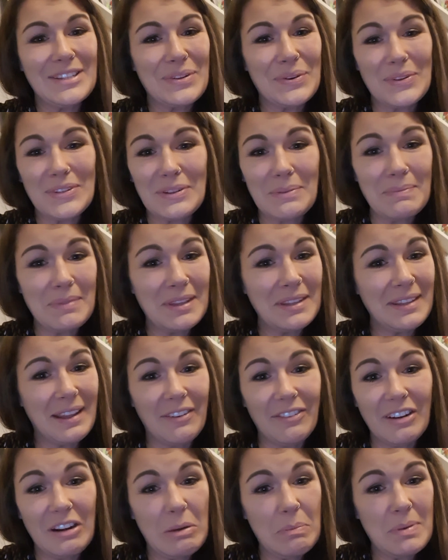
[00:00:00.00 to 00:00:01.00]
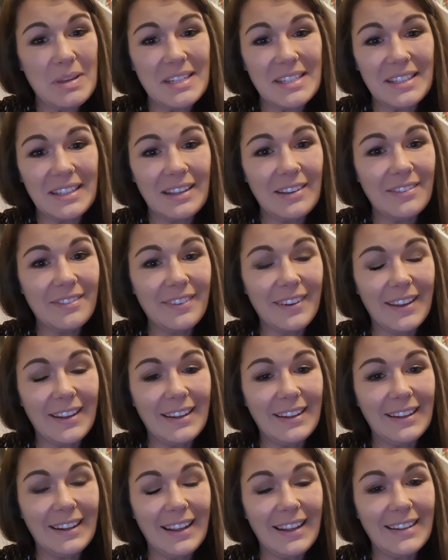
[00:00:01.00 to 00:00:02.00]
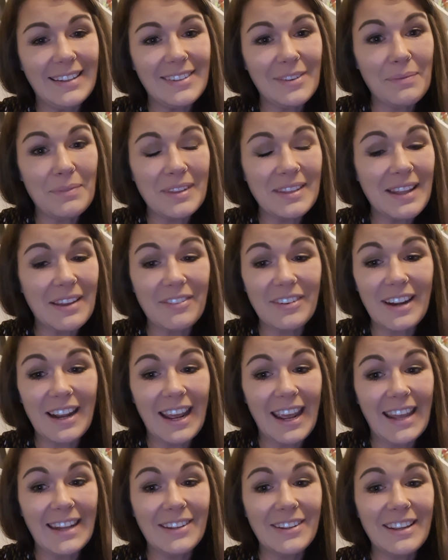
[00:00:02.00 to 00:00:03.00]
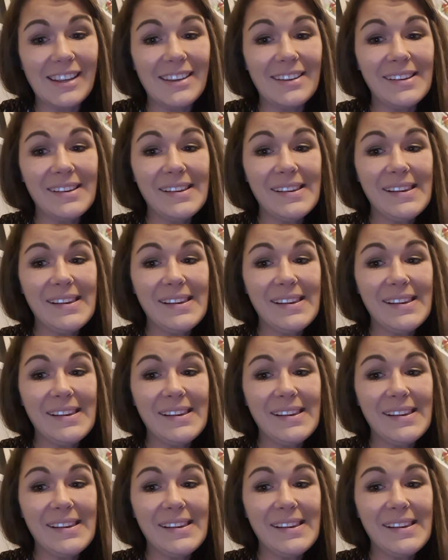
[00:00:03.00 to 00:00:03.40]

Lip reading: got something different up his sleeve and something different ahead of you.